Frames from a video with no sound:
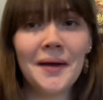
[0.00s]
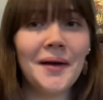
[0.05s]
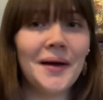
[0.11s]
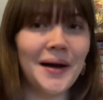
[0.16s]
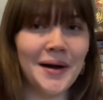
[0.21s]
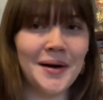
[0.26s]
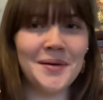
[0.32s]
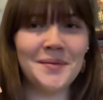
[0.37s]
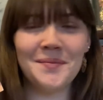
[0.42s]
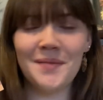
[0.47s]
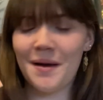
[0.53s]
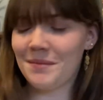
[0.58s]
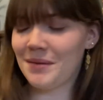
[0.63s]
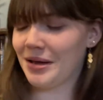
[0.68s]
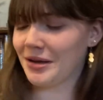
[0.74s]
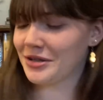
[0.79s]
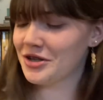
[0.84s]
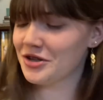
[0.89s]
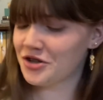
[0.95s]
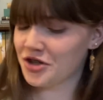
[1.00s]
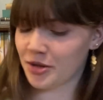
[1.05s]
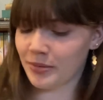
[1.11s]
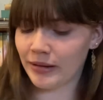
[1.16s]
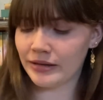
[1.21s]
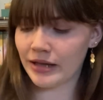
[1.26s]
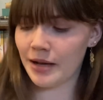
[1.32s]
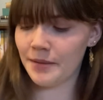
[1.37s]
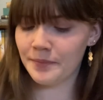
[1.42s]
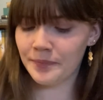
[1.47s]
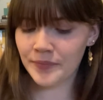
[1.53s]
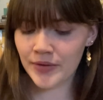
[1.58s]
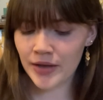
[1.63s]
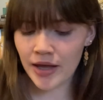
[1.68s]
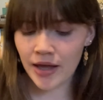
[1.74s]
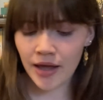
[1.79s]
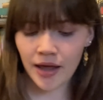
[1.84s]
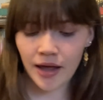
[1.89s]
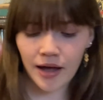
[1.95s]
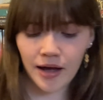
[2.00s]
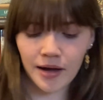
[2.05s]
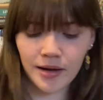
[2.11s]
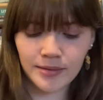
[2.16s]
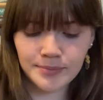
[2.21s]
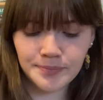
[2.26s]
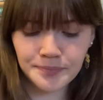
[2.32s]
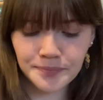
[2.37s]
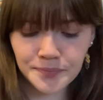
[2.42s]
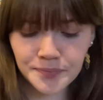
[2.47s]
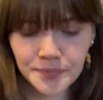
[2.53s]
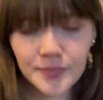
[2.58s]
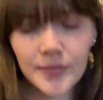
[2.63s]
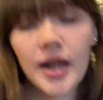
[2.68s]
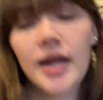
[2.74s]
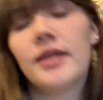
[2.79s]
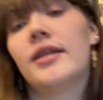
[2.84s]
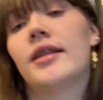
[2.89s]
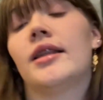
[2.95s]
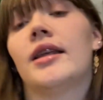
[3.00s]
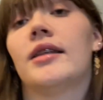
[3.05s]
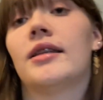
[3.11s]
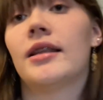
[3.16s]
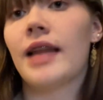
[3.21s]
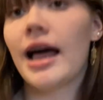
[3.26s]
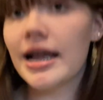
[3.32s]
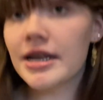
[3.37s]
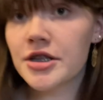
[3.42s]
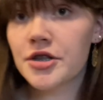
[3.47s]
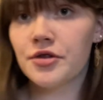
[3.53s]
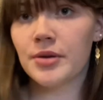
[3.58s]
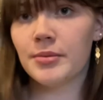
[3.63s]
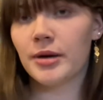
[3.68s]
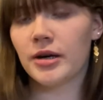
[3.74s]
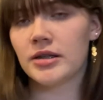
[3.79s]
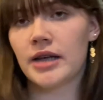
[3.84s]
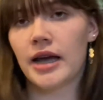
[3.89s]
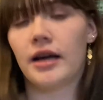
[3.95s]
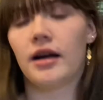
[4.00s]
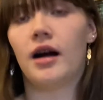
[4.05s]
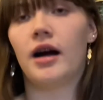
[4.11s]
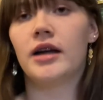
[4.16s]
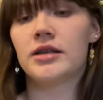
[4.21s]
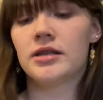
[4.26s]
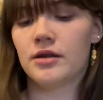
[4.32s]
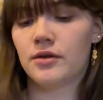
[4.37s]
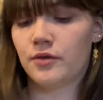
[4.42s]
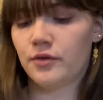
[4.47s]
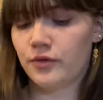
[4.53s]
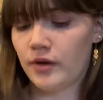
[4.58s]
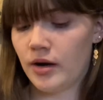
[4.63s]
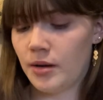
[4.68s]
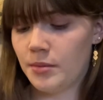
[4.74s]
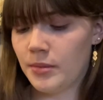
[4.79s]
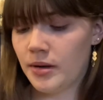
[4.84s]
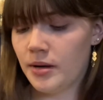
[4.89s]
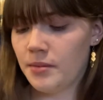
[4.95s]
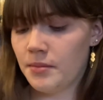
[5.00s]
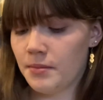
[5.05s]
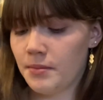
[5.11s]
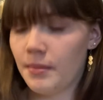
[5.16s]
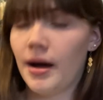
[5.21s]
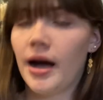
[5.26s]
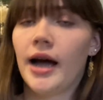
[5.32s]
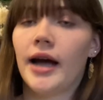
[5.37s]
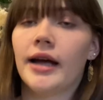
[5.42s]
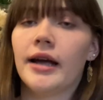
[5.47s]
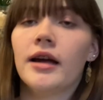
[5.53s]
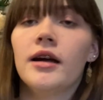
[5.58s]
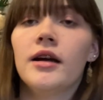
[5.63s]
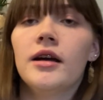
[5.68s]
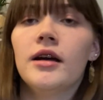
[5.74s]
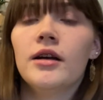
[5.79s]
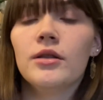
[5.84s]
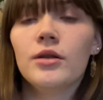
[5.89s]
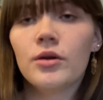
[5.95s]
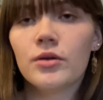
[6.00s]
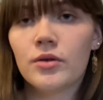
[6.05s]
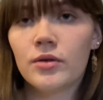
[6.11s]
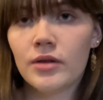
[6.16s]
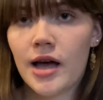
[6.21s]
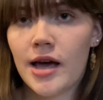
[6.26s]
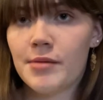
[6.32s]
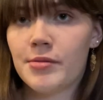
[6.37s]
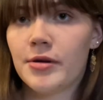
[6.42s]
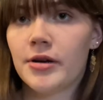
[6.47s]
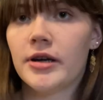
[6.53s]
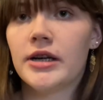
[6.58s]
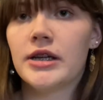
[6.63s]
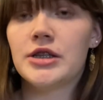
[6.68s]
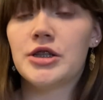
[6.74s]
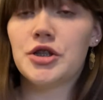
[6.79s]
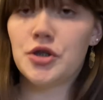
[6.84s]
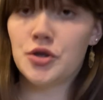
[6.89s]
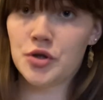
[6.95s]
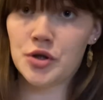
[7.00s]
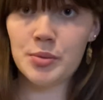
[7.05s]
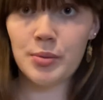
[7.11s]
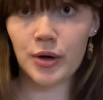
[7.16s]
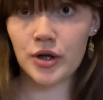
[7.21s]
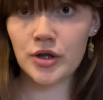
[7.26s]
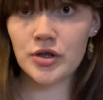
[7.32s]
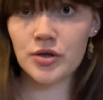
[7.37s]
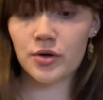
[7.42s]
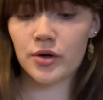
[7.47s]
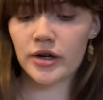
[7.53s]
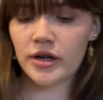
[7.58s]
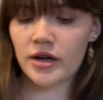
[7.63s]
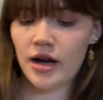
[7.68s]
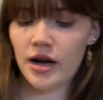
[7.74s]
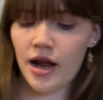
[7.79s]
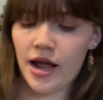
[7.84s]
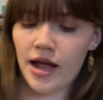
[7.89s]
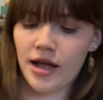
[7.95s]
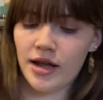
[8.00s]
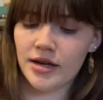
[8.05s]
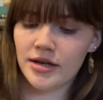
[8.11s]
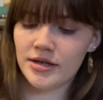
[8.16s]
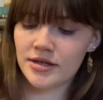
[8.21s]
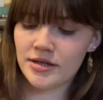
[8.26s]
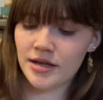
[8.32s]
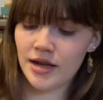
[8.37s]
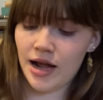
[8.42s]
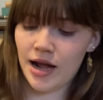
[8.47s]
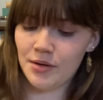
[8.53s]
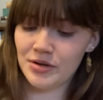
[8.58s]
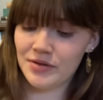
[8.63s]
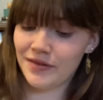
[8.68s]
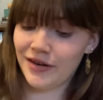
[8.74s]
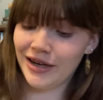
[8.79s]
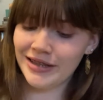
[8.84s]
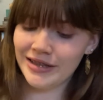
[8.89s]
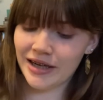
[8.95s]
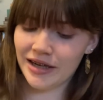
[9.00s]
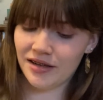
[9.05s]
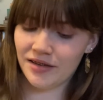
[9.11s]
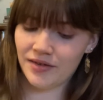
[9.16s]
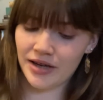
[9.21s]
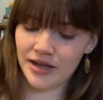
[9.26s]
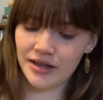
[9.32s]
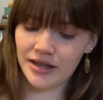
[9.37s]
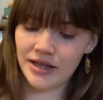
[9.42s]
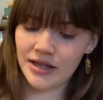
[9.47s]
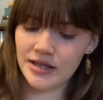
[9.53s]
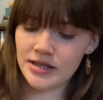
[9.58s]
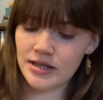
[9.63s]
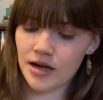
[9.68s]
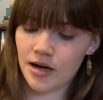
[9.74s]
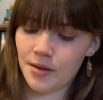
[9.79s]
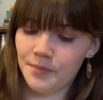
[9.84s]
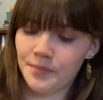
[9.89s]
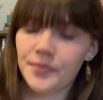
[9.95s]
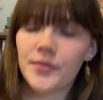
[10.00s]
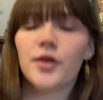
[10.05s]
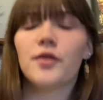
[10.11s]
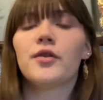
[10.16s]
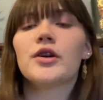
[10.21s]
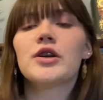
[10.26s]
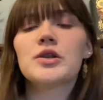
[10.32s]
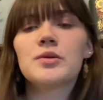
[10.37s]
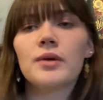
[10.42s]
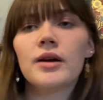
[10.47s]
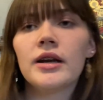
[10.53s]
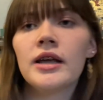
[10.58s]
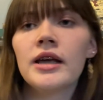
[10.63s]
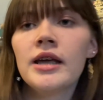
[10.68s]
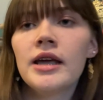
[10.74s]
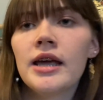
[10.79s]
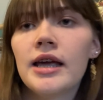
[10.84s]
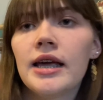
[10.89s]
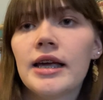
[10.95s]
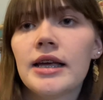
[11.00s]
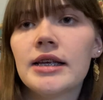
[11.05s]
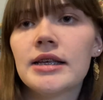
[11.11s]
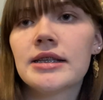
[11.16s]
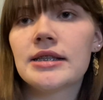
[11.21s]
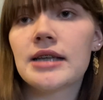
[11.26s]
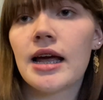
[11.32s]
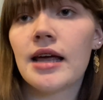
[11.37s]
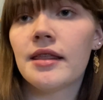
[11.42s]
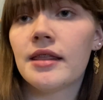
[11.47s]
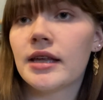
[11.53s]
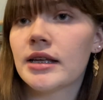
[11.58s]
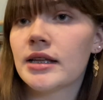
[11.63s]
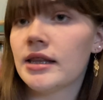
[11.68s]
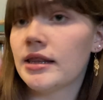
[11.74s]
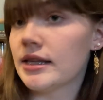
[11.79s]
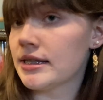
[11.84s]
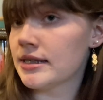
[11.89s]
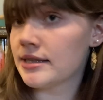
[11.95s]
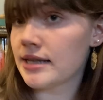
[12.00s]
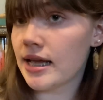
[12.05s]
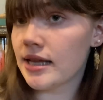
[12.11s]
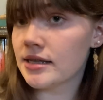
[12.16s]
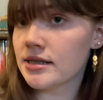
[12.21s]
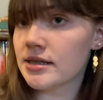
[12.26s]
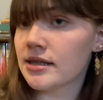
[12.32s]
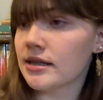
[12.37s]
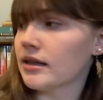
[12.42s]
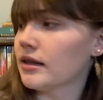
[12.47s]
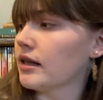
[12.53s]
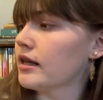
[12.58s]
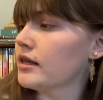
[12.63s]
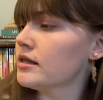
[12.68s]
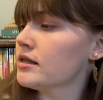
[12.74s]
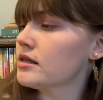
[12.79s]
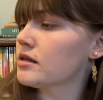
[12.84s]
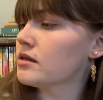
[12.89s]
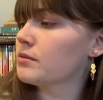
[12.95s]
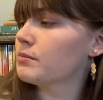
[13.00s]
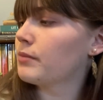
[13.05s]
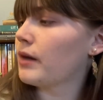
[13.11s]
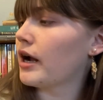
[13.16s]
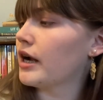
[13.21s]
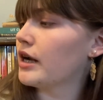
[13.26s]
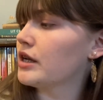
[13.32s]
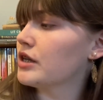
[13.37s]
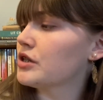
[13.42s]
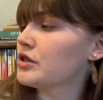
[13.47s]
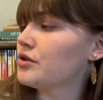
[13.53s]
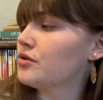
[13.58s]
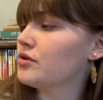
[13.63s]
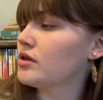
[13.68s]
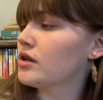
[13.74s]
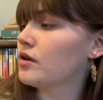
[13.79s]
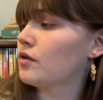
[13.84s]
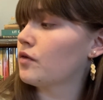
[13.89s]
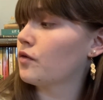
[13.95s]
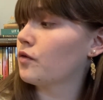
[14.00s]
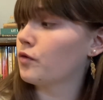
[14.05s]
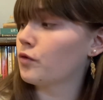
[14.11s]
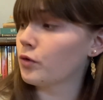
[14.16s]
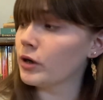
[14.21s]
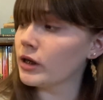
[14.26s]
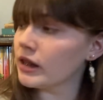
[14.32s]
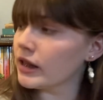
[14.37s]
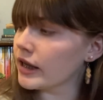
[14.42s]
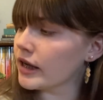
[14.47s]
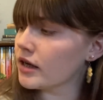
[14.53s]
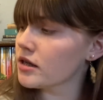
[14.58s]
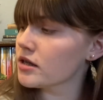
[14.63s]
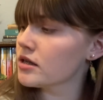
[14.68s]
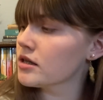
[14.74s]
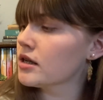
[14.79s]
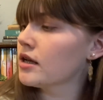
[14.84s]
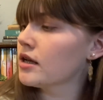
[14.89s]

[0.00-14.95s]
I'm not too sure about that. And then the last 3 books I got from my local library's used bookstore, and I was very excited to find these. The first one is, I think, Lisette's List by Susan Vreeland.